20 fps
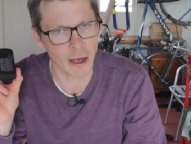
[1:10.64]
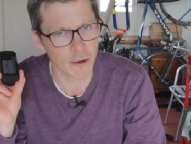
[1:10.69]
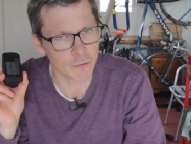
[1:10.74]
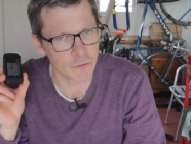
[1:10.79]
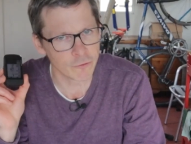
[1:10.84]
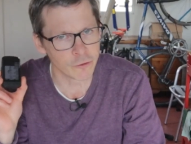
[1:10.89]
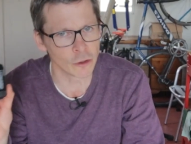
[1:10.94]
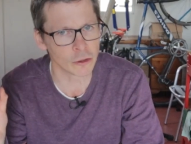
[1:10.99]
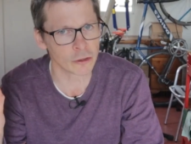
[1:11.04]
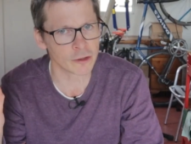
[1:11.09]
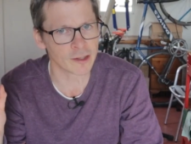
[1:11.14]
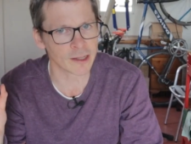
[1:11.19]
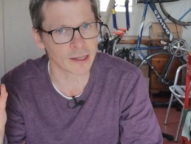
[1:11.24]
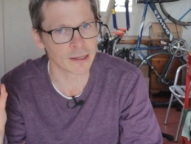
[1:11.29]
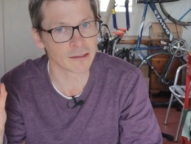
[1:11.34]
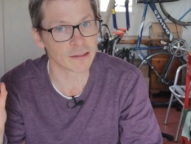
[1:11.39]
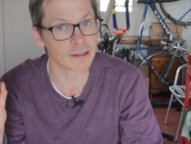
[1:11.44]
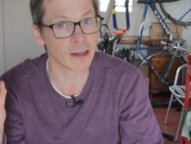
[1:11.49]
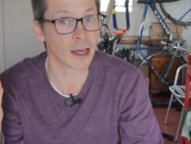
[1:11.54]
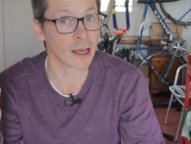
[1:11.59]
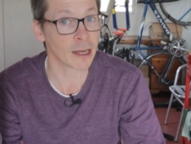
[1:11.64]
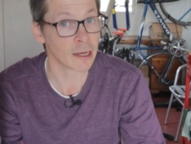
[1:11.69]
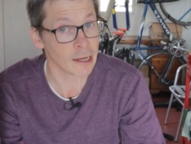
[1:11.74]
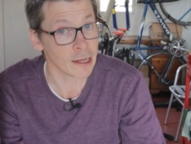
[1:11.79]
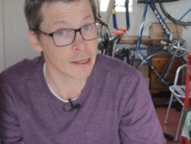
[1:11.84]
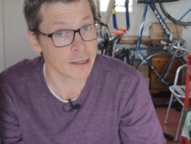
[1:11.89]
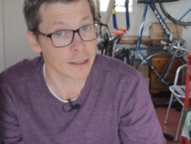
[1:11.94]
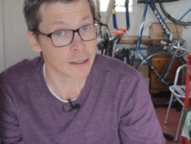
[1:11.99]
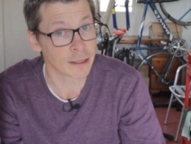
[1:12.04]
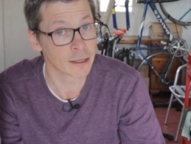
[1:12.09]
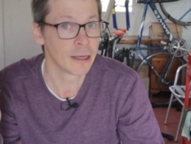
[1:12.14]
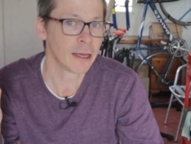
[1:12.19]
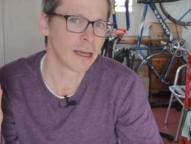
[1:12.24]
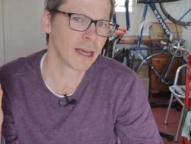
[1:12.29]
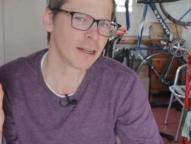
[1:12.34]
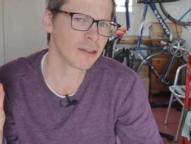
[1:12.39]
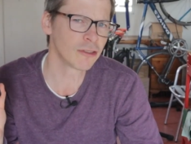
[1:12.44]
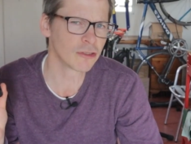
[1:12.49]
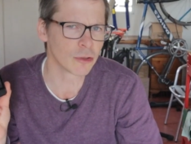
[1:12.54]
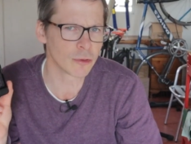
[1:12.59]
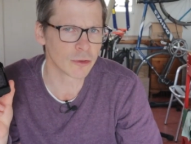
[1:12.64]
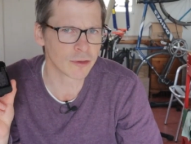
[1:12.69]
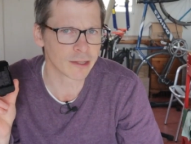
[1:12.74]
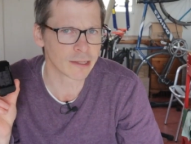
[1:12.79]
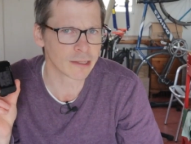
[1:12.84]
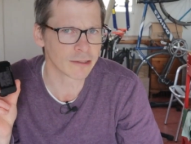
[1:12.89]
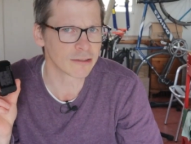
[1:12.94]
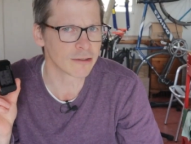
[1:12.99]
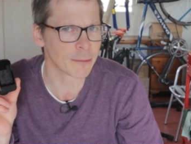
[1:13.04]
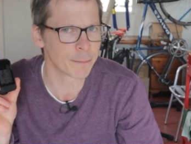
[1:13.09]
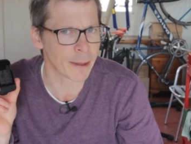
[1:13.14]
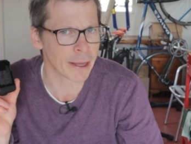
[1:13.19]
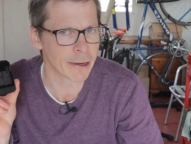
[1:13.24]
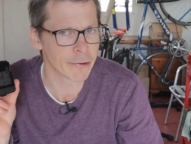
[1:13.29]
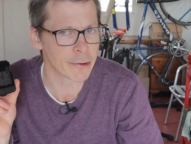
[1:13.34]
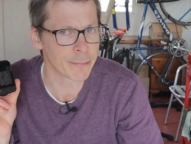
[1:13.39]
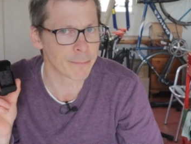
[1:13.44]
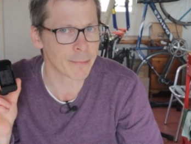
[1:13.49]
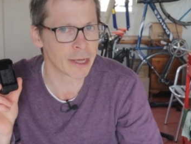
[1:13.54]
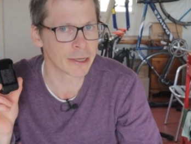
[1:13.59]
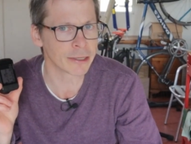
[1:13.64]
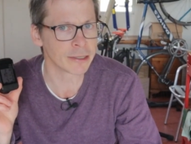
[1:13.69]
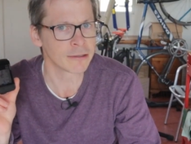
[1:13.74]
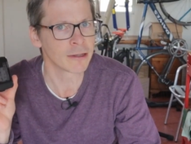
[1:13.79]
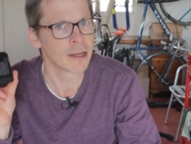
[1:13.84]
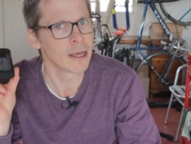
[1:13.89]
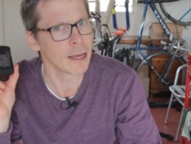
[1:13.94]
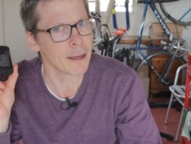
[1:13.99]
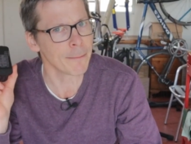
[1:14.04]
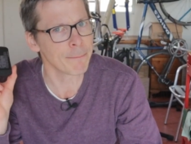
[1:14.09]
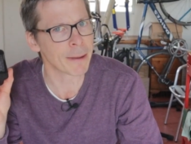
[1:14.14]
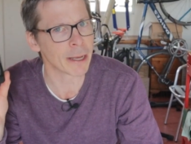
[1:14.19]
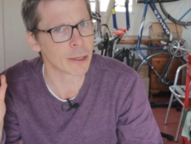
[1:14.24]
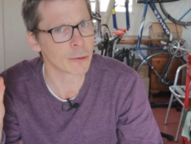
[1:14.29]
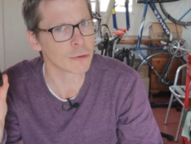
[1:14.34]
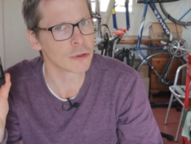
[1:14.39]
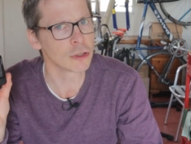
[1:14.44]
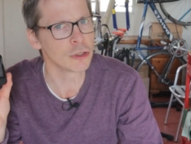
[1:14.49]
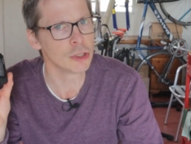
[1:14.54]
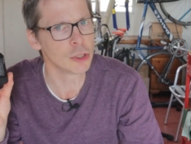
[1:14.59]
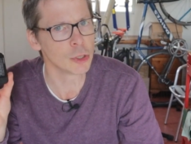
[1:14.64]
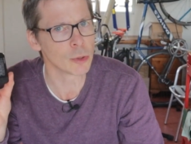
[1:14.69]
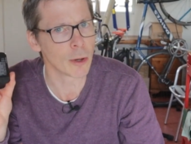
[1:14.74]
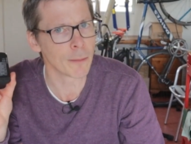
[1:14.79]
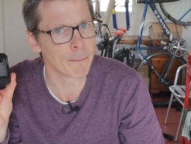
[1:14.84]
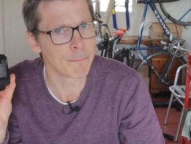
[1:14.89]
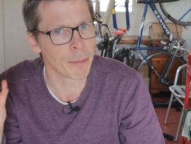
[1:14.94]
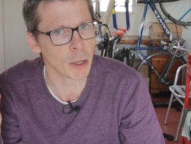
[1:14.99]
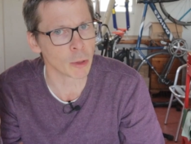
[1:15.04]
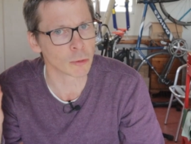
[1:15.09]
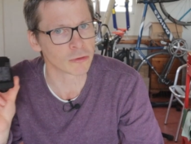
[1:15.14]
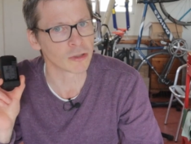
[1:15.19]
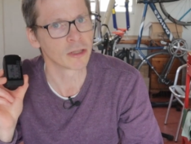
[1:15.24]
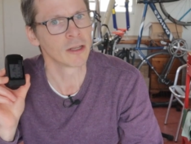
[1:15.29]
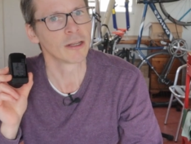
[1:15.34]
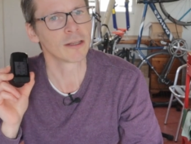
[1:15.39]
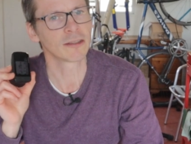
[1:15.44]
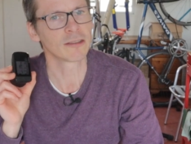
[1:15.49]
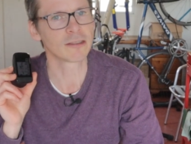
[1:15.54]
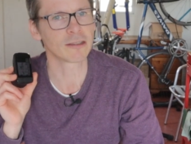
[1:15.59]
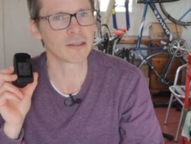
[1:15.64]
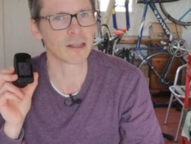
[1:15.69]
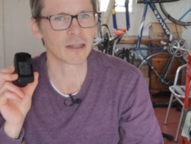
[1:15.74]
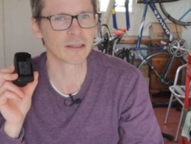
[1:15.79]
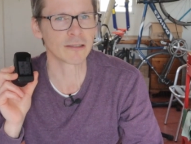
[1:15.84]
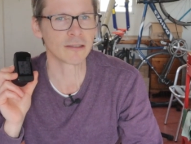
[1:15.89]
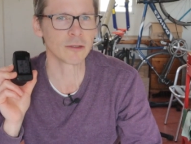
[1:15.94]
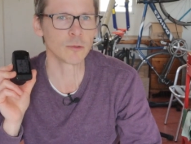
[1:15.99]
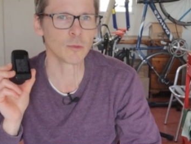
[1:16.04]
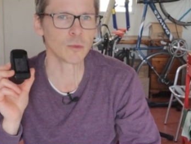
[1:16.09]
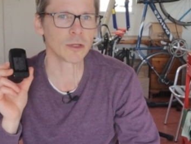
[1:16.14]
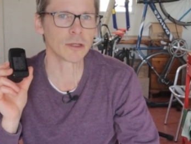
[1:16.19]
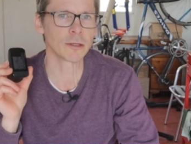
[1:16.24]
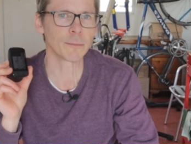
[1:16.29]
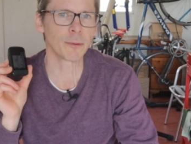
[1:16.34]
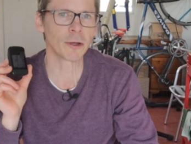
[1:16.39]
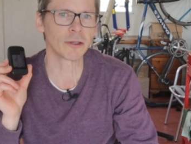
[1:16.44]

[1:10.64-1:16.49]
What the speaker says: are 4 things I like and 2 things to bear in mind about the newer BOLT, starting with the